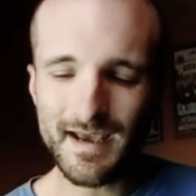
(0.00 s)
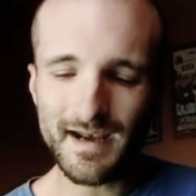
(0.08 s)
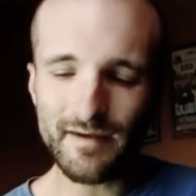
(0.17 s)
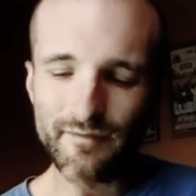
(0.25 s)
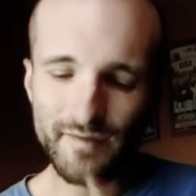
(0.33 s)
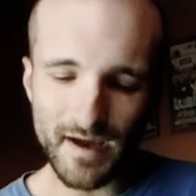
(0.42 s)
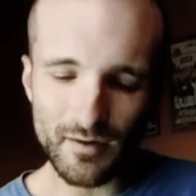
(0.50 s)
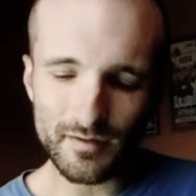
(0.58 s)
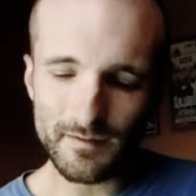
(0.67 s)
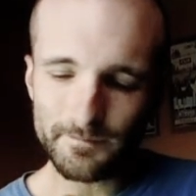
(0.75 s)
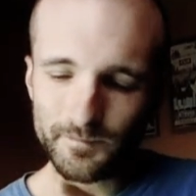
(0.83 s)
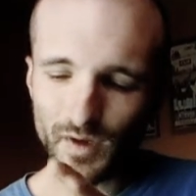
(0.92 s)
And I
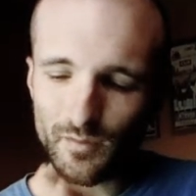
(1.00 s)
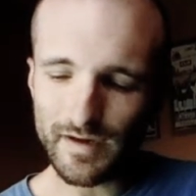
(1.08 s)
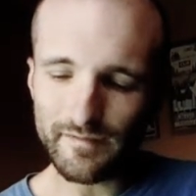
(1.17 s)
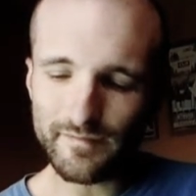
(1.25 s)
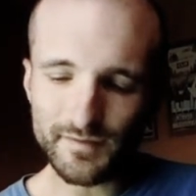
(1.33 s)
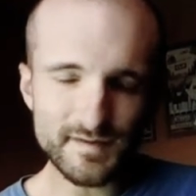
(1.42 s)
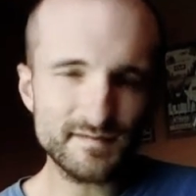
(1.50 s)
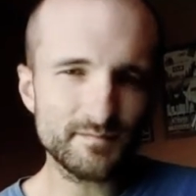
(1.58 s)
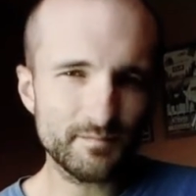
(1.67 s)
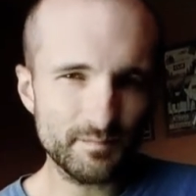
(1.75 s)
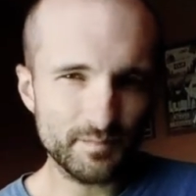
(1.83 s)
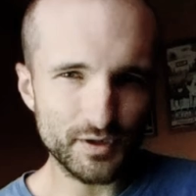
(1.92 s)
found when I
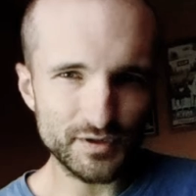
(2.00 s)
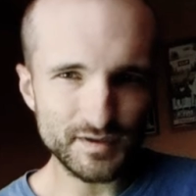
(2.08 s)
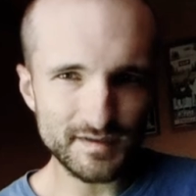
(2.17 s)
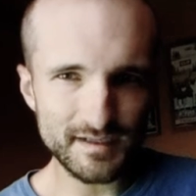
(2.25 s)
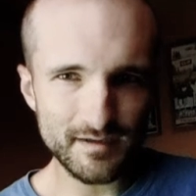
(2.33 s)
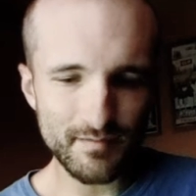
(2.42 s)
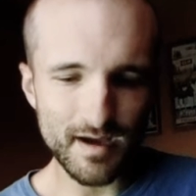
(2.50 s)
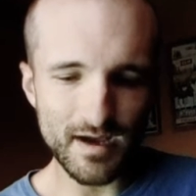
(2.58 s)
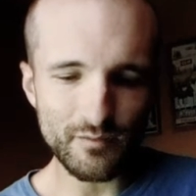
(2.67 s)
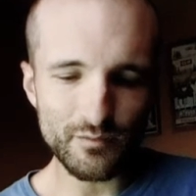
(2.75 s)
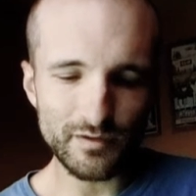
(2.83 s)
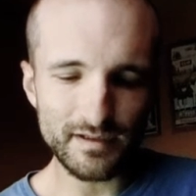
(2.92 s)
first purchased them,
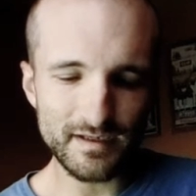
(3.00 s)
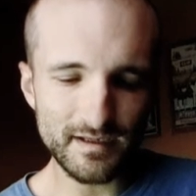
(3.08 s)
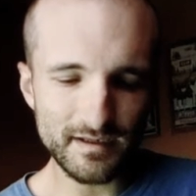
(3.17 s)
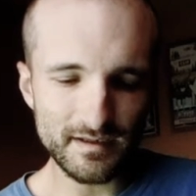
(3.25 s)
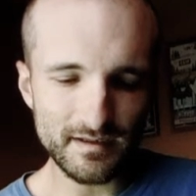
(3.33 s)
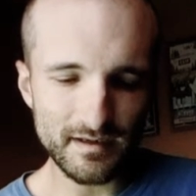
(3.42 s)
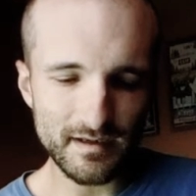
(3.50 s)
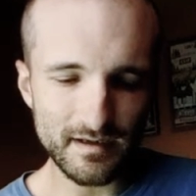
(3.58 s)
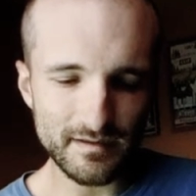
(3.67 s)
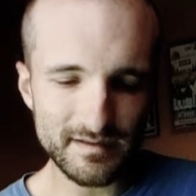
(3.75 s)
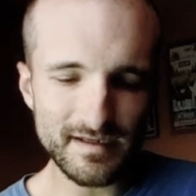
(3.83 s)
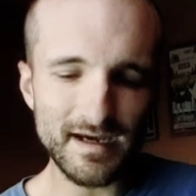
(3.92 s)
I really
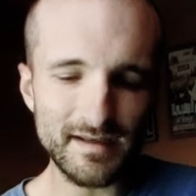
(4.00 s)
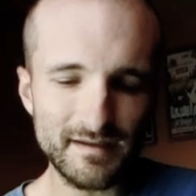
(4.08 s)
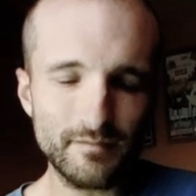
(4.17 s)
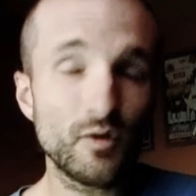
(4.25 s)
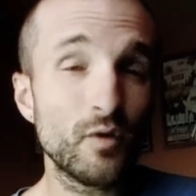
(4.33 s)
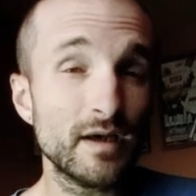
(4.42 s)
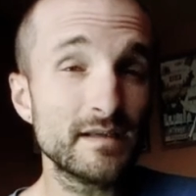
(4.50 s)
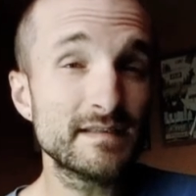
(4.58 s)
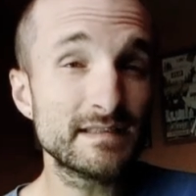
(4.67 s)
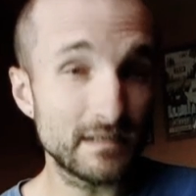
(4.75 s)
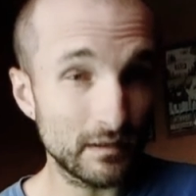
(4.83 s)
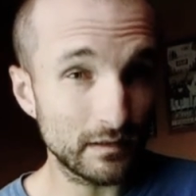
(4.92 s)
tightened them quite
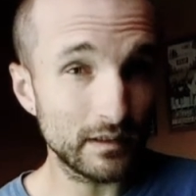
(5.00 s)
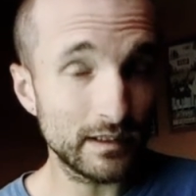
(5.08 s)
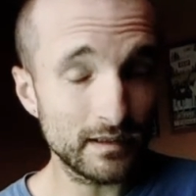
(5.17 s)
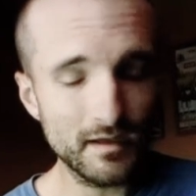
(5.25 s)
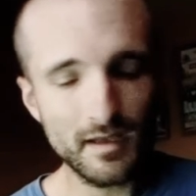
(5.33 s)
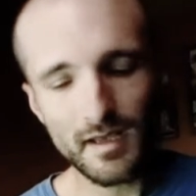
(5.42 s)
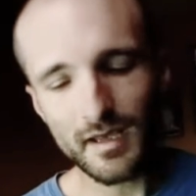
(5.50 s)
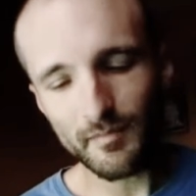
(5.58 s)
snugly,